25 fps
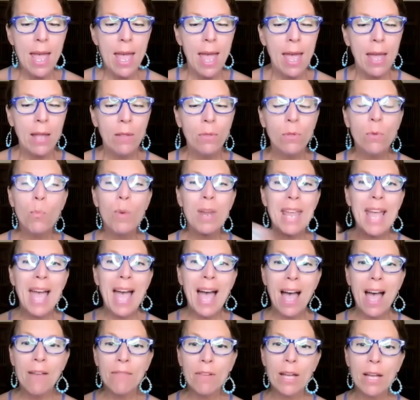And we
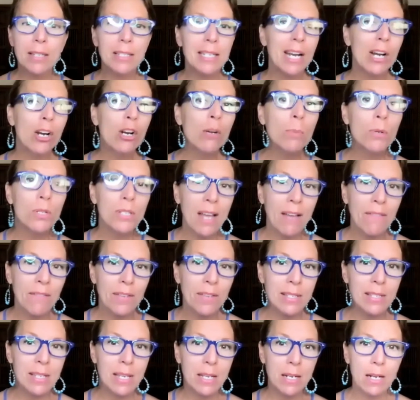have a terrible
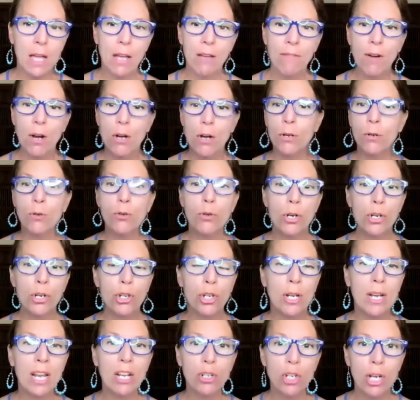deficit of our
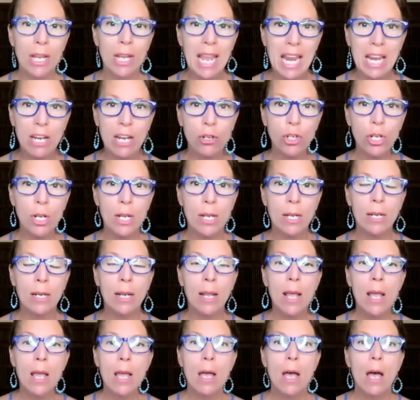nutrition education
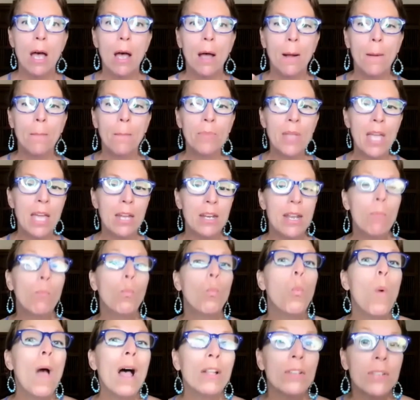
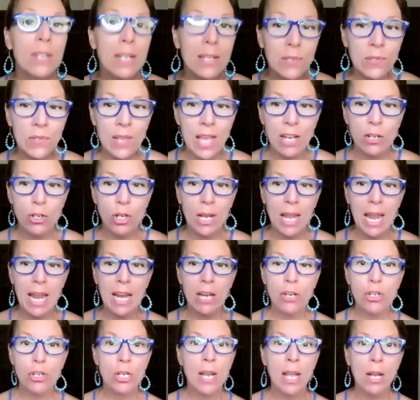and wellness
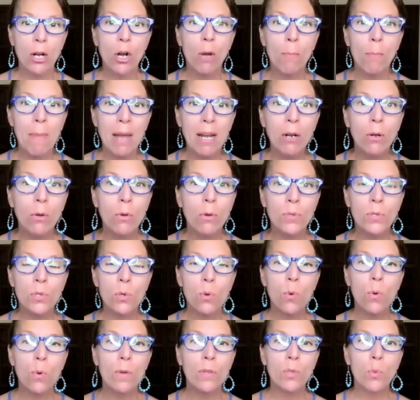education in our medical
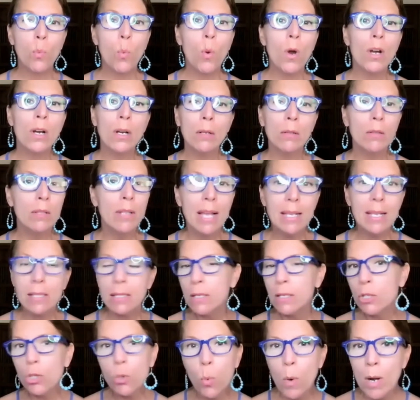schools, where less
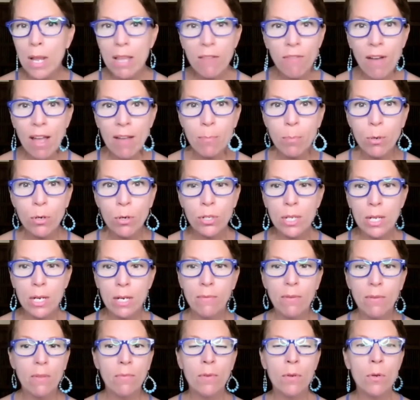than 25%
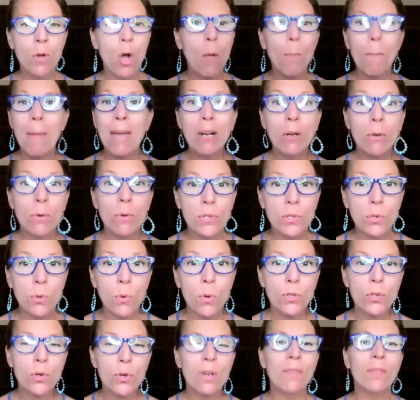of even all medical
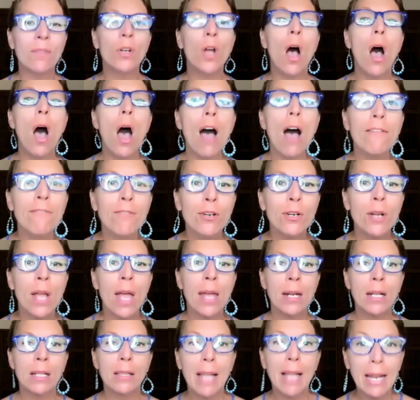schools are even offered an
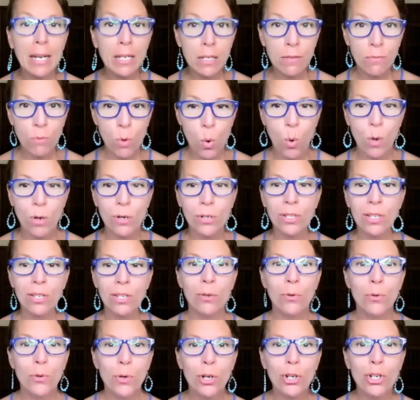elective course in
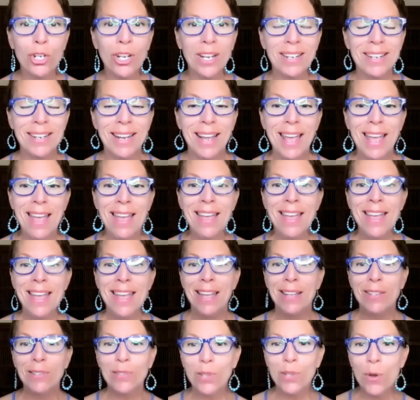nutrition.
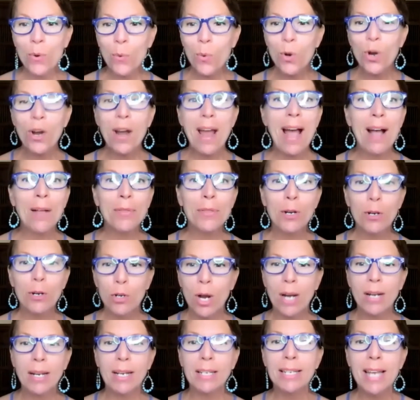And so we're out there
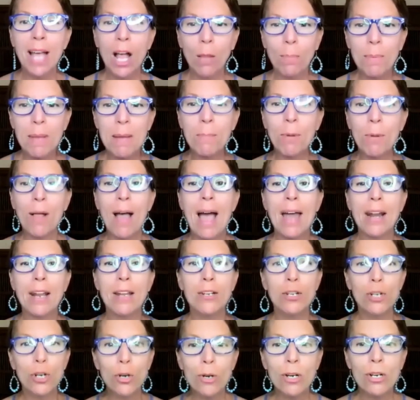trying to tell people how to
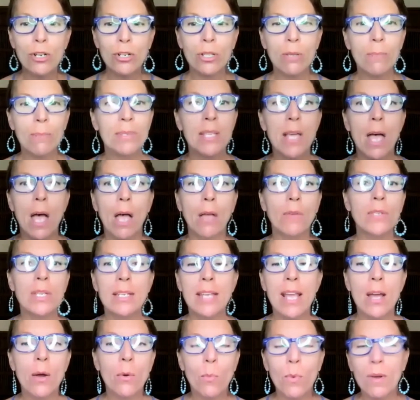nourish themselves, and
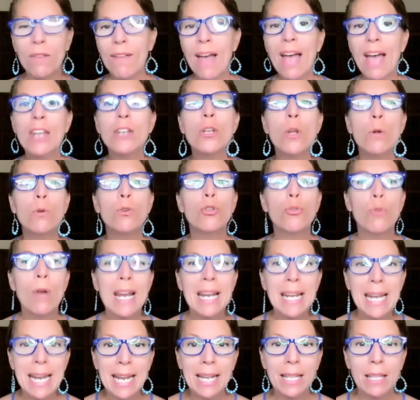yet we've had no
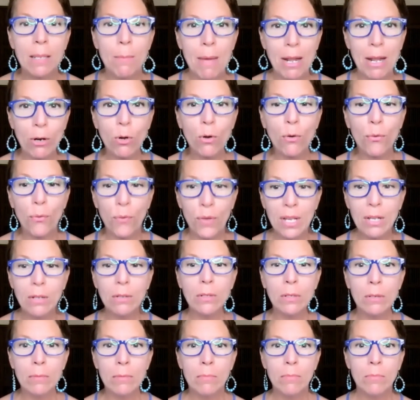training in the medical
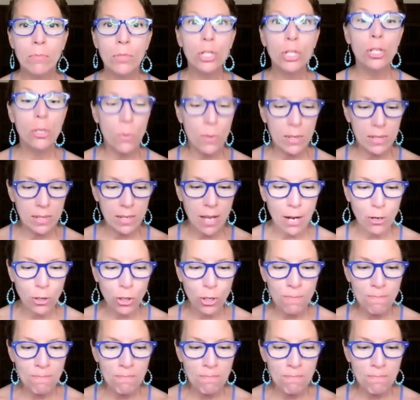field to do as such.